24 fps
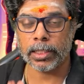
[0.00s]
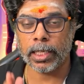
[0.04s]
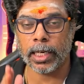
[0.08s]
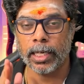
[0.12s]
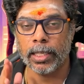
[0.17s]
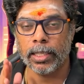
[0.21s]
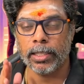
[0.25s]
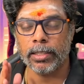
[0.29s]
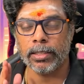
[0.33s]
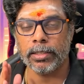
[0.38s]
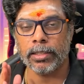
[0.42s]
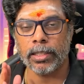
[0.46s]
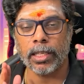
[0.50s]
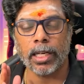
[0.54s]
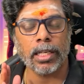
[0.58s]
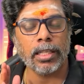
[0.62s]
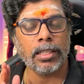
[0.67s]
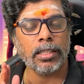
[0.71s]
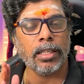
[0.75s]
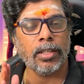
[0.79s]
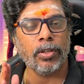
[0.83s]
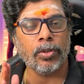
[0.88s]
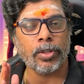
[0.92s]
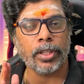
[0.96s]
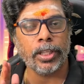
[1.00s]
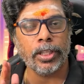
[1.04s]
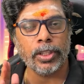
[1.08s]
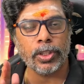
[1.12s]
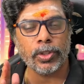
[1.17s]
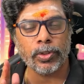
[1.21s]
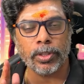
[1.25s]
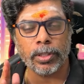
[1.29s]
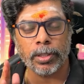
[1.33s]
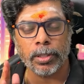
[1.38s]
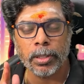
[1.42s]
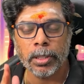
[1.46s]
I'll not look
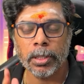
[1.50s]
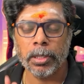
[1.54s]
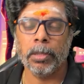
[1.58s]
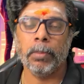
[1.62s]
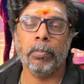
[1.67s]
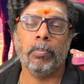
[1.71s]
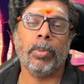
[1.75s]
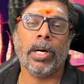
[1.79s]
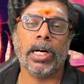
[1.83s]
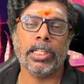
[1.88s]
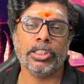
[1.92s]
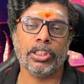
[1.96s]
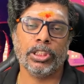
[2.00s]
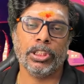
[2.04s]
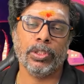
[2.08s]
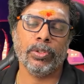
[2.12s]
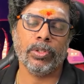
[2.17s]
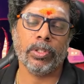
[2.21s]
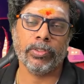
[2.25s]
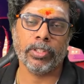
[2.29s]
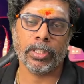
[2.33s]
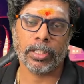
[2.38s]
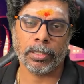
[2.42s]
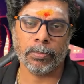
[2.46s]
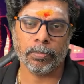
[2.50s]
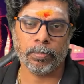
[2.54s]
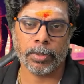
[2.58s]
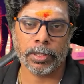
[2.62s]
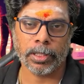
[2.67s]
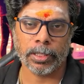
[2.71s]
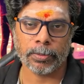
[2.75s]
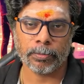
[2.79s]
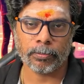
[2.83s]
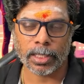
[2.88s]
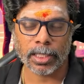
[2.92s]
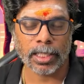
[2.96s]
into a positive of the
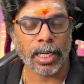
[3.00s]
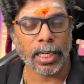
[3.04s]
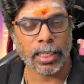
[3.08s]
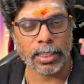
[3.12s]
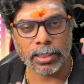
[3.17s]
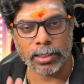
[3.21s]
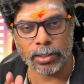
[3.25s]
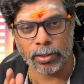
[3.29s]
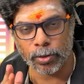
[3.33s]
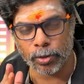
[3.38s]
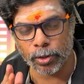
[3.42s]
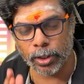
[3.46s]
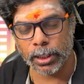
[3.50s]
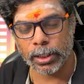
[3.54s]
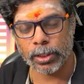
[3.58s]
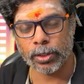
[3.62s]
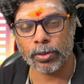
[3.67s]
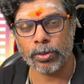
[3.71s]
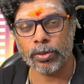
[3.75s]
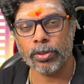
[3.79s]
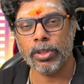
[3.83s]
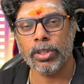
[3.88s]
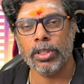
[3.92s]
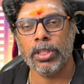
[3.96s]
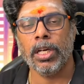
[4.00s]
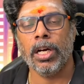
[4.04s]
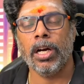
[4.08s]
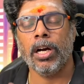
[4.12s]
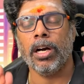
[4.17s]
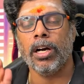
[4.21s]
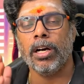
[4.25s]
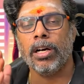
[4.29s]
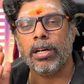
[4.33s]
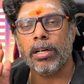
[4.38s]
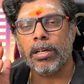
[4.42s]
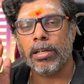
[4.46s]
company. I'll look into
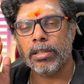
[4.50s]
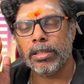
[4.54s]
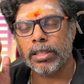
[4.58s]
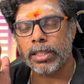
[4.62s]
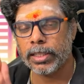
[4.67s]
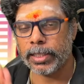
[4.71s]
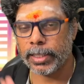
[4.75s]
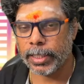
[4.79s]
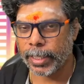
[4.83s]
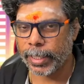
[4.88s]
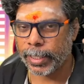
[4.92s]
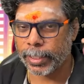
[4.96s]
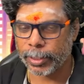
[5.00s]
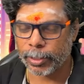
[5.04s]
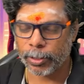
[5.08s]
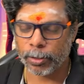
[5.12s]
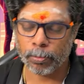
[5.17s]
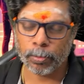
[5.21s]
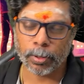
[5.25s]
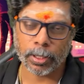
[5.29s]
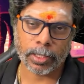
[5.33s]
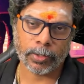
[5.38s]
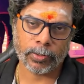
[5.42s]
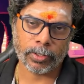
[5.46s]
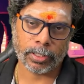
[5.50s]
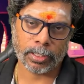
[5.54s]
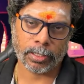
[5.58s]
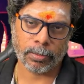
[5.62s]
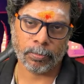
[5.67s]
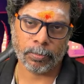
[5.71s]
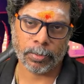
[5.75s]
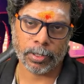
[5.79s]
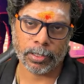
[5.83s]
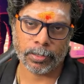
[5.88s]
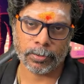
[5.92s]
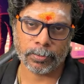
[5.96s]
all the negative part of the
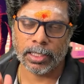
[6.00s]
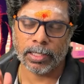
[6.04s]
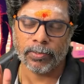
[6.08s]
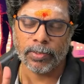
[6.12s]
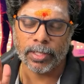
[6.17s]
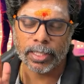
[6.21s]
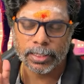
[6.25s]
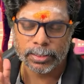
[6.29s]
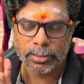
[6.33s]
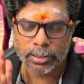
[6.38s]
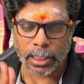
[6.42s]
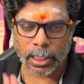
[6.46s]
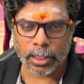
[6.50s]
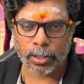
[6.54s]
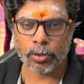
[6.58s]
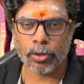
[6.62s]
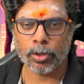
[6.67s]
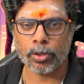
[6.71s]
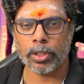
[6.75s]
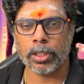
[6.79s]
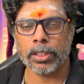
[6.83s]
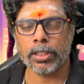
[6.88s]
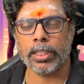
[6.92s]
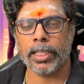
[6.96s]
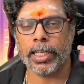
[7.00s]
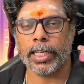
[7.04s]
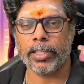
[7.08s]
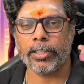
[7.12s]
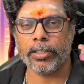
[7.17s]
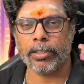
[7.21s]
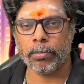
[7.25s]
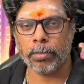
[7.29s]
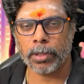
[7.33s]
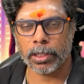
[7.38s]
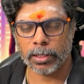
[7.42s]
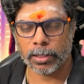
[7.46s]
company. When I start to look into the
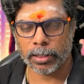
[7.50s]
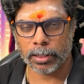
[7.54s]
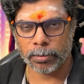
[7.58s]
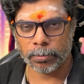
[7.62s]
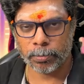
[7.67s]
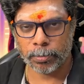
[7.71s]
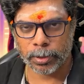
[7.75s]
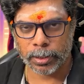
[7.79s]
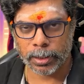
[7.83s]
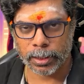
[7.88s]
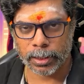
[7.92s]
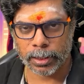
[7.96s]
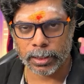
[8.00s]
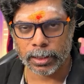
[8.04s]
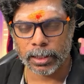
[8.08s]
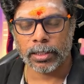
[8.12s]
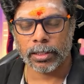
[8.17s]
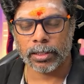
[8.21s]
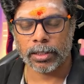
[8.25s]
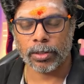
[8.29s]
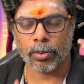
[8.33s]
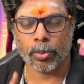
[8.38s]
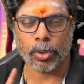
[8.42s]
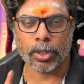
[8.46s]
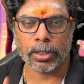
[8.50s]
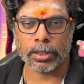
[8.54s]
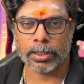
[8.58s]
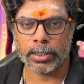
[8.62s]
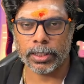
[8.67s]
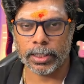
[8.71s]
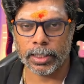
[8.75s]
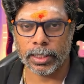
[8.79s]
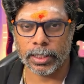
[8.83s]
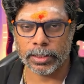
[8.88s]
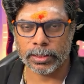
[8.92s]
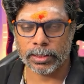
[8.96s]
negative part of the company, the one
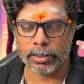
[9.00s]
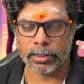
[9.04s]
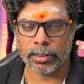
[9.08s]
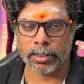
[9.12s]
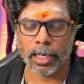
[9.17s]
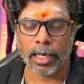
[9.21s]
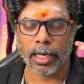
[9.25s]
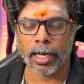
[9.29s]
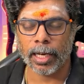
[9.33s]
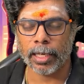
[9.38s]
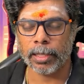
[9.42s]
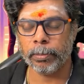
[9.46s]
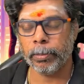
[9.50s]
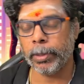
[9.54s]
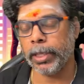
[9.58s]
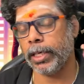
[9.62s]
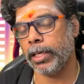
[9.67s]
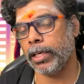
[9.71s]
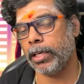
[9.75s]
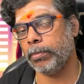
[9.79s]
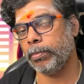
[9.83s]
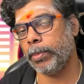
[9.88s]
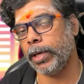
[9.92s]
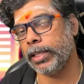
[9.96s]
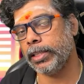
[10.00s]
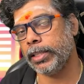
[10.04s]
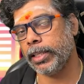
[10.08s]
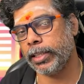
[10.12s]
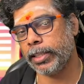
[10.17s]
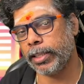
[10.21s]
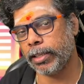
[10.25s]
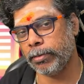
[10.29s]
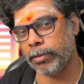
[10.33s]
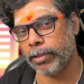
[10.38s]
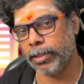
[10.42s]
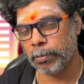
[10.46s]
thing is I may not buy that
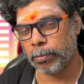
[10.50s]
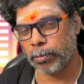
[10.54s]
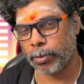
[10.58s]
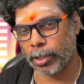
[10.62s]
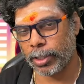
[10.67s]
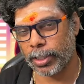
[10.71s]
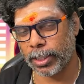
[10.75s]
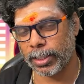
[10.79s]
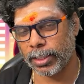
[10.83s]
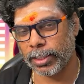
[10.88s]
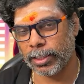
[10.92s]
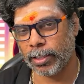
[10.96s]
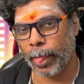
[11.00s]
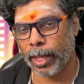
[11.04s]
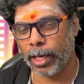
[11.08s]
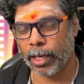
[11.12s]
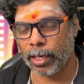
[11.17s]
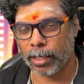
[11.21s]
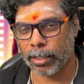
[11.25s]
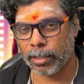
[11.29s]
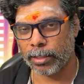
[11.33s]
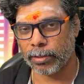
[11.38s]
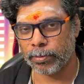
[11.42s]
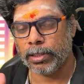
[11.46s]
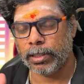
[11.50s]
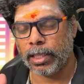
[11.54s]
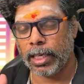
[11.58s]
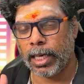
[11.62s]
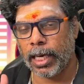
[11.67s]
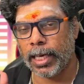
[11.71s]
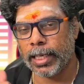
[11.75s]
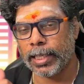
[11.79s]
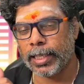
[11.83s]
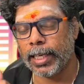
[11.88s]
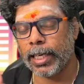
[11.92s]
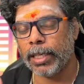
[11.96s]
product, or
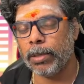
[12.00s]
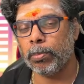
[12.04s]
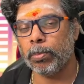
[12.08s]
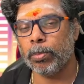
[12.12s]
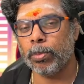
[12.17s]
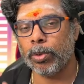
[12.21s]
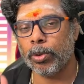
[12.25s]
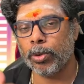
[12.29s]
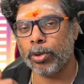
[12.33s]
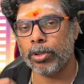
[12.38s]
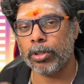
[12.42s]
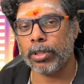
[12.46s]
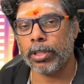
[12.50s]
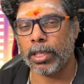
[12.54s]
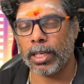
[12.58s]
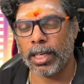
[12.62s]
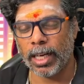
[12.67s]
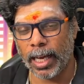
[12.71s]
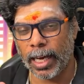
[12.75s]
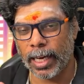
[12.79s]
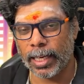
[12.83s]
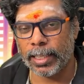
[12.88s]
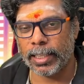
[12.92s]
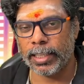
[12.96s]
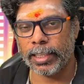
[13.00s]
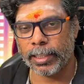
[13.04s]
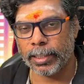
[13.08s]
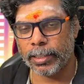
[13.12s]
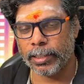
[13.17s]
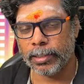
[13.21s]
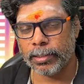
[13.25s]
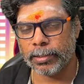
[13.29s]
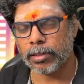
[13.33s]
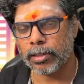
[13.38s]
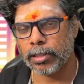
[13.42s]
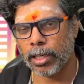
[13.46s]
I get more
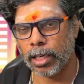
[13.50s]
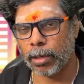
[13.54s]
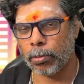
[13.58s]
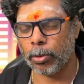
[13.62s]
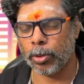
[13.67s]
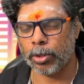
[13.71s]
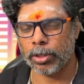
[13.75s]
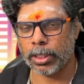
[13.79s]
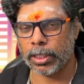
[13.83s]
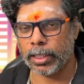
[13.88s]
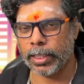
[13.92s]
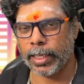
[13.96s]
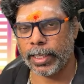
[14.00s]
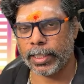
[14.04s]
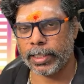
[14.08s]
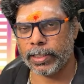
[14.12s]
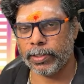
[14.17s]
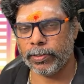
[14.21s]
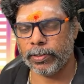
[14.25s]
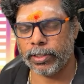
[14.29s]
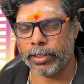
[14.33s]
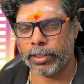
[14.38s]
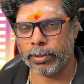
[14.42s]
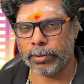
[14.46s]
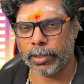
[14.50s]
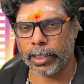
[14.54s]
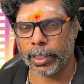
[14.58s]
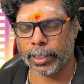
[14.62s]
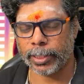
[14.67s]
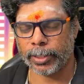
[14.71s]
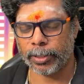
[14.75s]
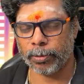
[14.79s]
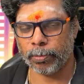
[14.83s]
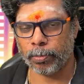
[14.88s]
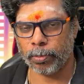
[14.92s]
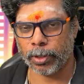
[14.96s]
clarity about the
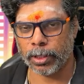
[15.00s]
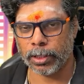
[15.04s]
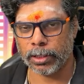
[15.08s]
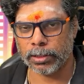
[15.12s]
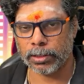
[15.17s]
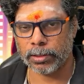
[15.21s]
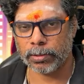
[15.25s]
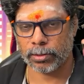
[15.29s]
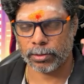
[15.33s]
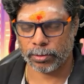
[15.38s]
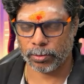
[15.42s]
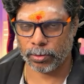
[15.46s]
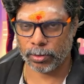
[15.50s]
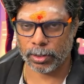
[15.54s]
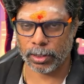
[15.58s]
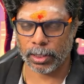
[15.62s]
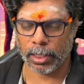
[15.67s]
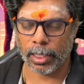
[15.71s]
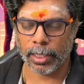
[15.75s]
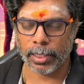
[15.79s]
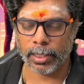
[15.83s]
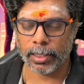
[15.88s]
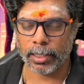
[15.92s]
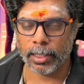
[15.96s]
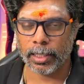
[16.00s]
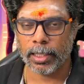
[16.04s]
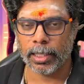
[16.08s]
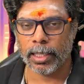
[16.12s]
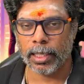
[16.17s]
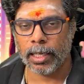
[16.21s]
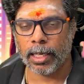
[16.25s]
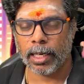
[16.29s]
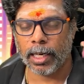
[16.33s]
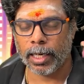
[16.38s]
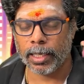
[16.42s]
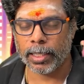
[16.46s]
negative points. And
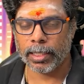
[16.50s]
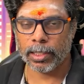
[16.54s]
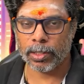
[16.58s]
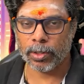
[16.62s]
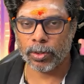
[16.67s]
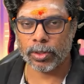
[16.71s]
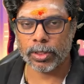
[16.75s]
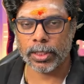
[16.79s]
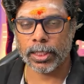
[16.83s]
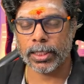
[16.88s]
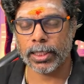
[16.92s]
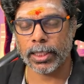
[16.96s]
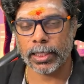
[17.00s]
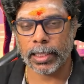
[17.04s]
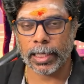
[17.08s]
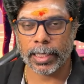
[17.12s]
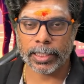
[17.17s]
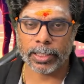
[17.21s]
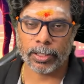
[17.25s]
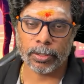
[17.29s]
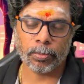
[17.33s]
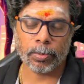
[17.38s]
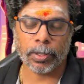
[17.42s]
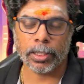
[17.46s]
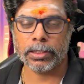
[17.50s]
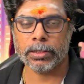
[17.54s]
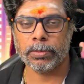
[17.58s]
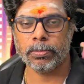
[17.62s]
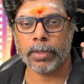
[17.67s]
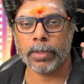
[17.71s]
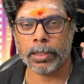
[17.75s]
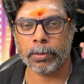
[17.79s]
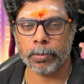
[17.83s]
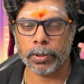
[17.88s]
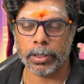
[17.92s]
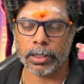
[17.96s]
I know that the negative points
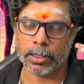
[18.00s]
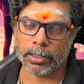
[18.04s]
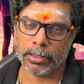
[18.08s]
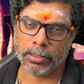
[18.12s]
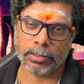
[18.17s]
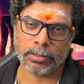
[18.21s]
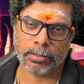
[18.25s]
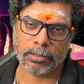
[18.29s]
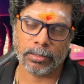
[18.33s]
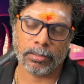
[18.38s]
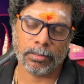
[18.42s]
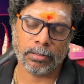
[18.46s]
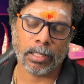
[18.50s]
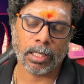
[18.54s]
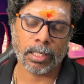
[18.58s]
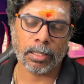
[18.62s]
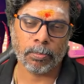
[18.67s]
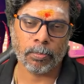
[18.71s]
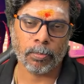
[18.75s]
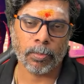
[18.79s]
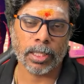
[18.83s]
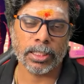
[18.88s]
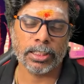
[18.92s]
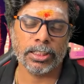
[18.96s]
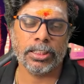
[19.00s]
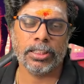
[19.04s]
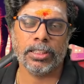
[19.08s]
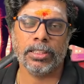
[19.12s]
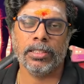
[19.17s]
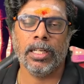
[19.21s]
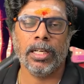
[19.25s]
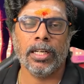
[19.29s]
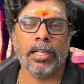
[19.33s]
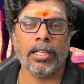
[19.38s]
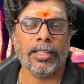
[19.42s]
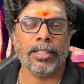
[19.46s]
might be not much
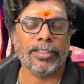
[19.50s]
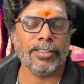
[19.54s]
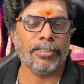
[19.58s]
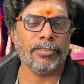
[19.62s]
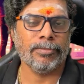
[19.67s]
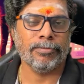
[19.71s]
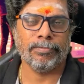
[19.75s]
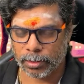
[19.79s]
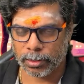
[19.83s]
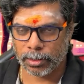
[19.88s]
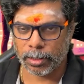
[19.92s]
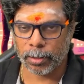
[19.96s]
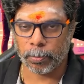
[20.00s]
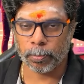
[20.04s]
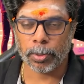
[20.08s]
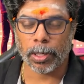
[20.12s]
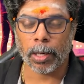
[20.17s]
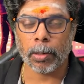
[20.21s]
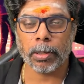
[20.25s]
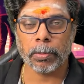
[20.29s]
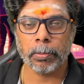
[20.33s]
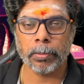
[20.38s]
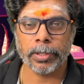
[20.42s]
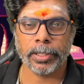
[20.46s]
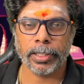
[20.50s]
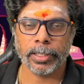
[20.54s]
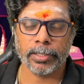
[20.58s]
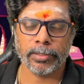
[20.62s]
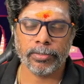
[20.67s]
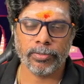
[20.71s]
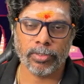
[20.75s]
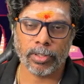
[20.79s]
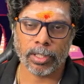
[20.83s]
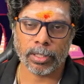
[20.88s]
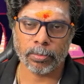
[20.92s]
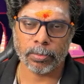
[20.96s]

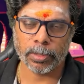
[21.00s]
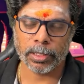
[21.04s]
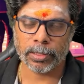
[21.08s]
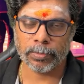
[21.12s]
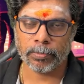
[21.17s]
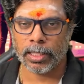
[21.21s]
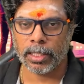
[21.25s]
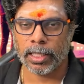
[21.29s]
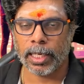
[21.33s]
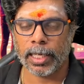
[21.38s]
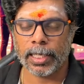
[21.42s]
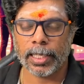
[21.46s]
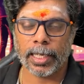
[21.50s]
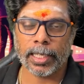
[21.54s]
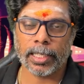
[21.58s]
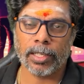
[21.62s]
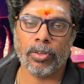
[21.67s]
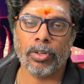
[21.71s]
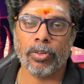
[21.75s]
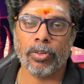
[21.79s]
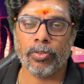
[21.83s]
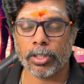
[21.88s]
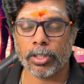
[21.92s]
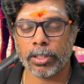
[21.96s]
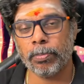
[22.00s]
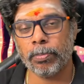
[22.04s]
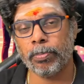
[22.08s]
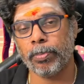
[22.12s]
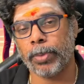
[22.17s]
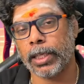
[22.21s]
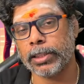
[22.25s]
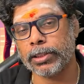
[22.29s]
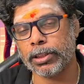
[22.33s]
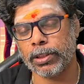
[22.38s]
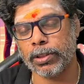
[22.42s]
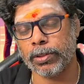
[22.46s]
problematic for me, and I go for the
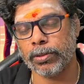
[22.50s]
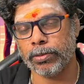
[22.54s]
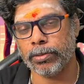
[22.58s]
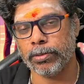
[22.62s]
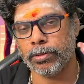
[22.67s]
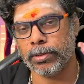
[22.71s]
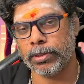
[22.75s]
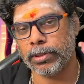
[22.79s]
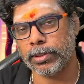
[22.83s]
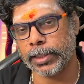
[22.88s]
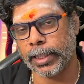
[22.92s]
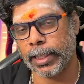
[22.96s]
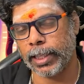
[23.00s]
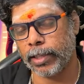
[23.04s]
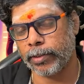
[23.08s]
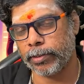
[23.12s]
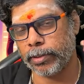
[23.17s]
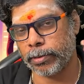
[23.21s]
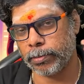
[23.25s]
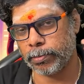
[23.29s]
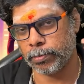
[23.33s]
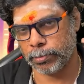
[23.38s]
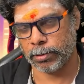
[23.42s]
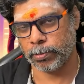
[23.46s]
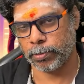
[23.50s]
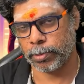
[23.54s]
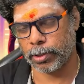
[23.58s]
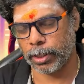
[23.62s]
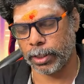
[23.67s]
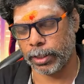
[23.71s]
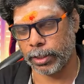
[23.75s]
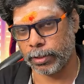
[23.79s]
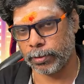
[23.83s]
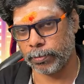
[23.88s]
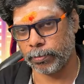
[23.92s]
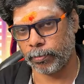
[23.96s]
positive side of the
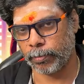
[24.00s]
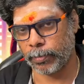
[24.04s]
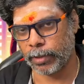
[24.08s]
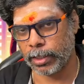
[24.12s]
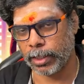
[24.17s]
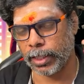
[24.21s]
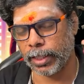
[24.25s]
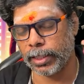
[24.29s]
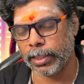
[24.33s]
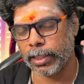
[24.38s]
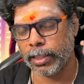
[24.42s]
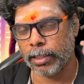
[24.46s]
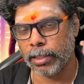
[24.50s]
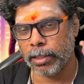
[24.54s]
product, right?